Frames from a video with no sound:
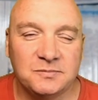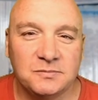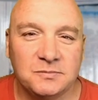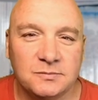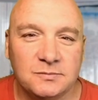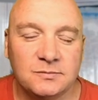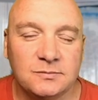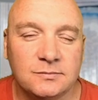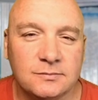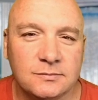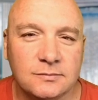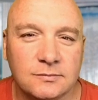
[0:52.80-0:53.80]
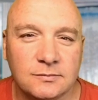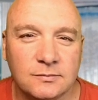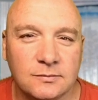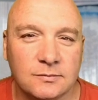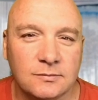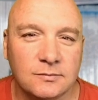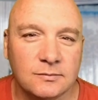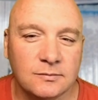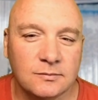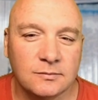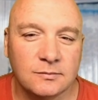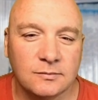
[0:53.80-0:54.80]

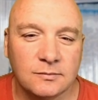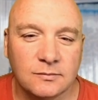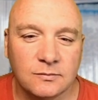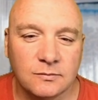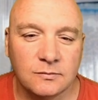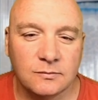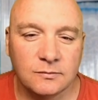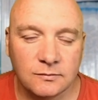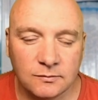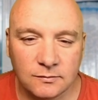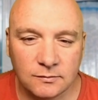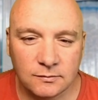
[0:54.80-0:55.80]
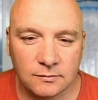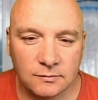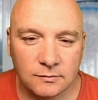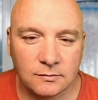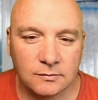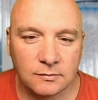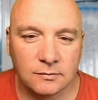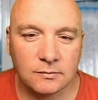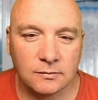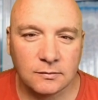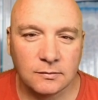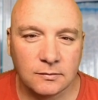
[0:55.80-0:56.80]

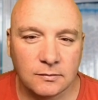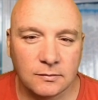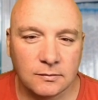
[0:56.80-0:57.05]
The person shown says nothing.